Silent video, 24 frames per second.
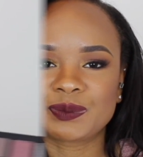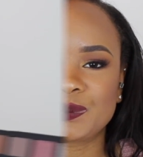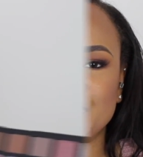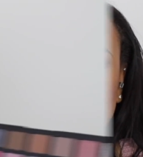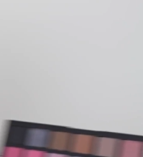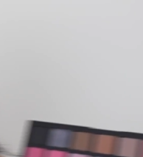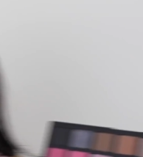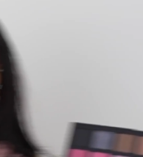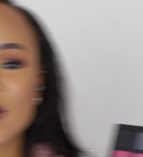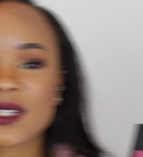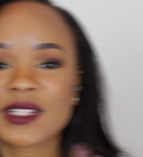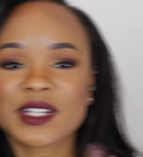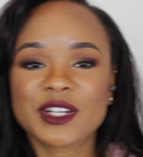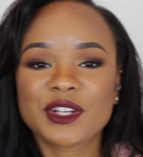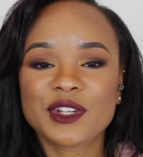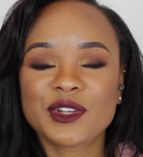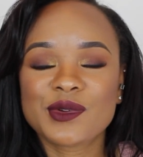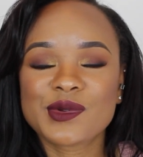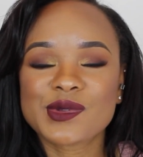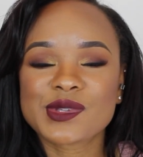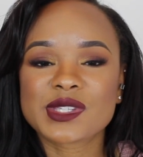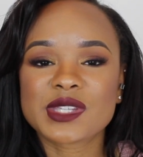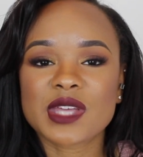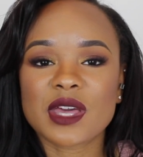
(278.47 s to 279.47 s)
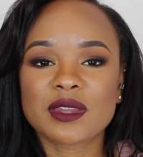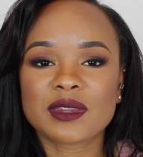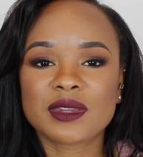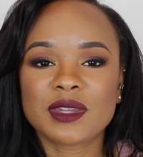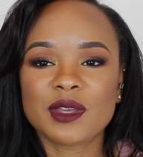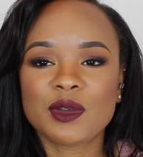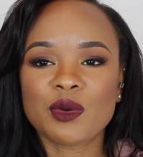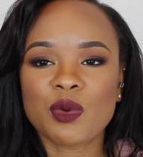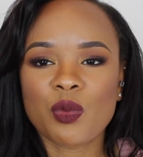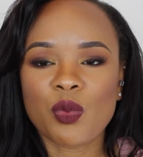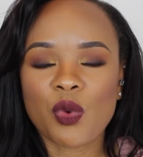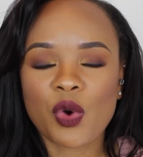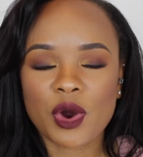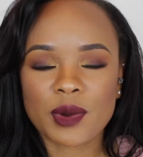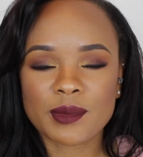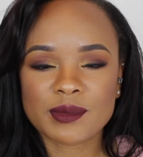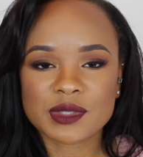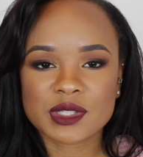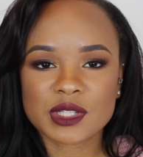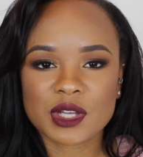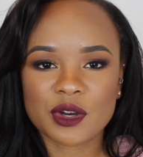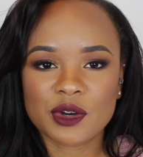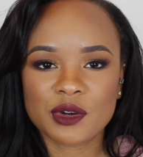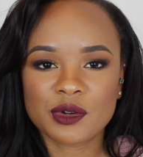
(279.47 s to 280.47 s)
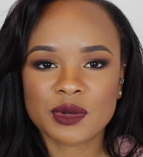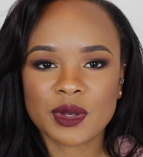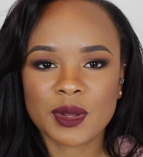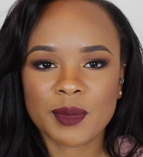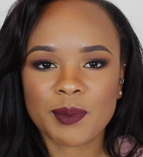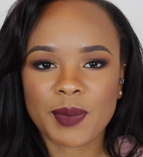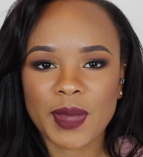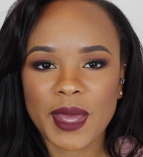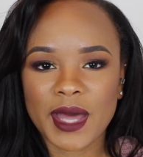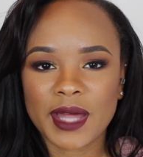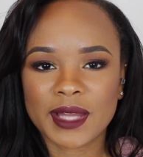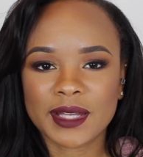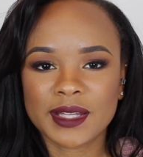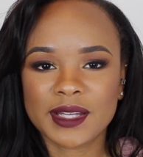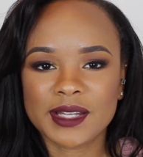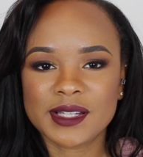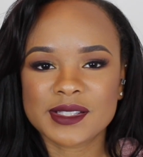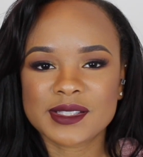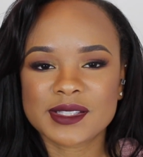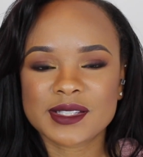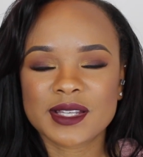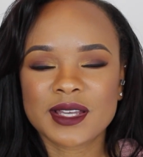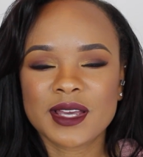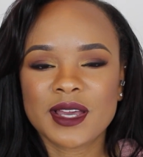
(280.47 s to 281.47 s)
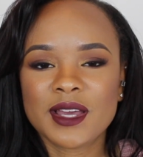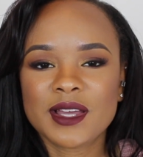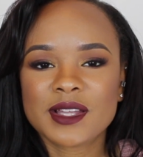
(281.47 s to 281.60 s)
So I did use the Warm Tone palette